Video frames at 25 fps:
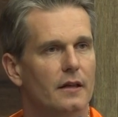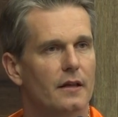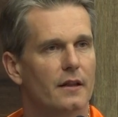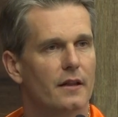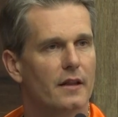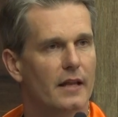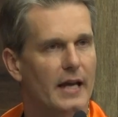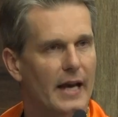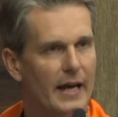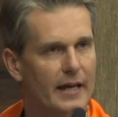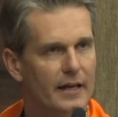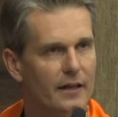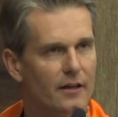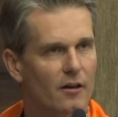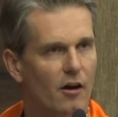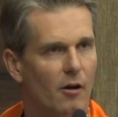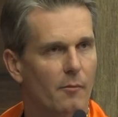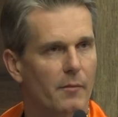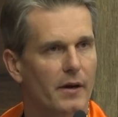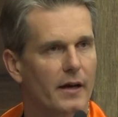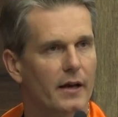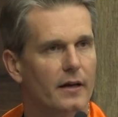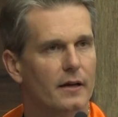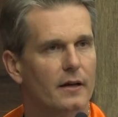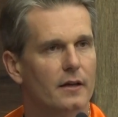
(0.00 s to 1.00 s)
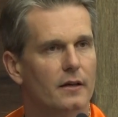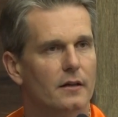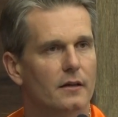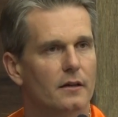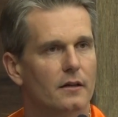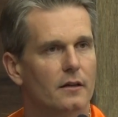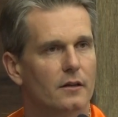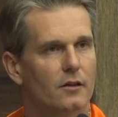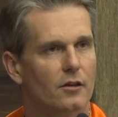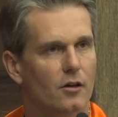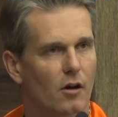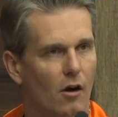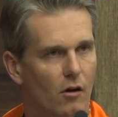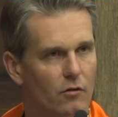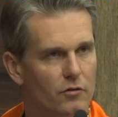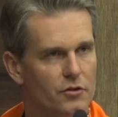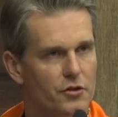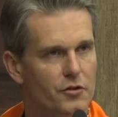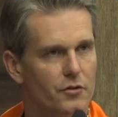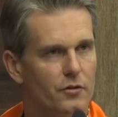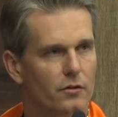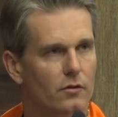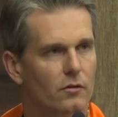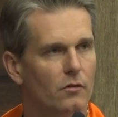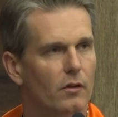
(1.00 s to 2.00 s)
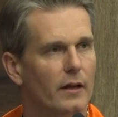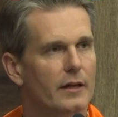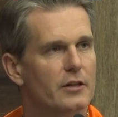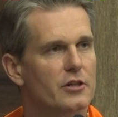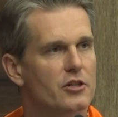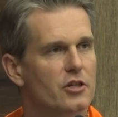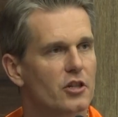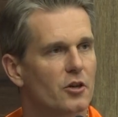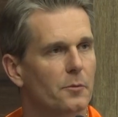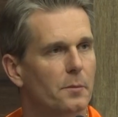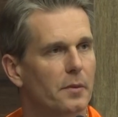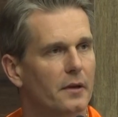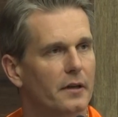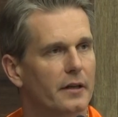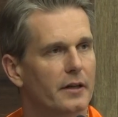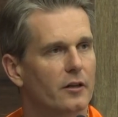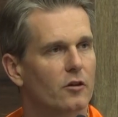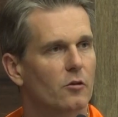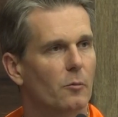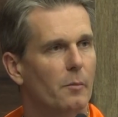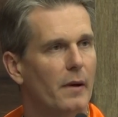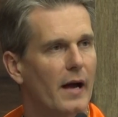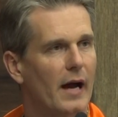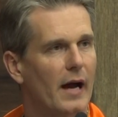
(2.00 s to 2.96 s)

the economic, cultural and geopolitical